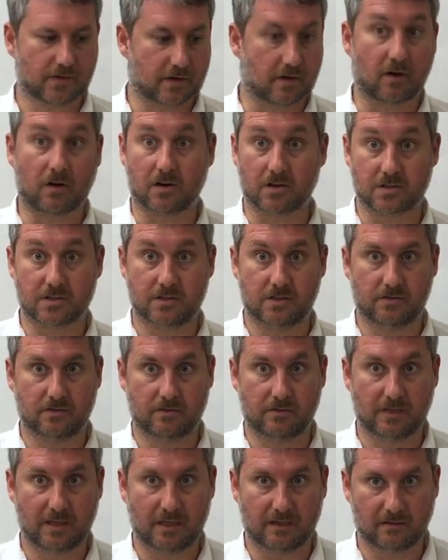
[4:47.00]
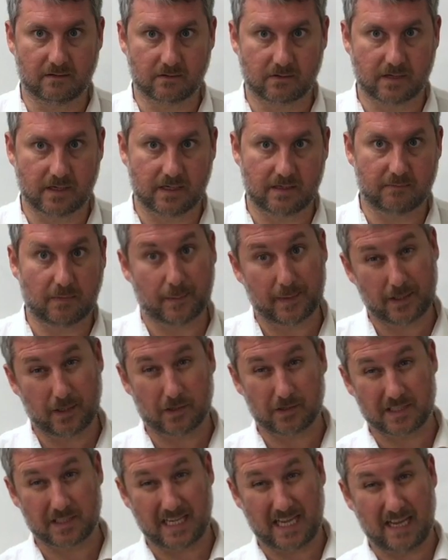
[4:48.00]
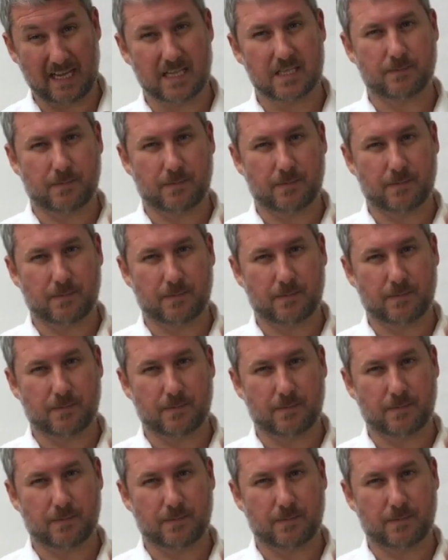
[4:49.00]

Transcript: hours to do that. Okay, maybe not days,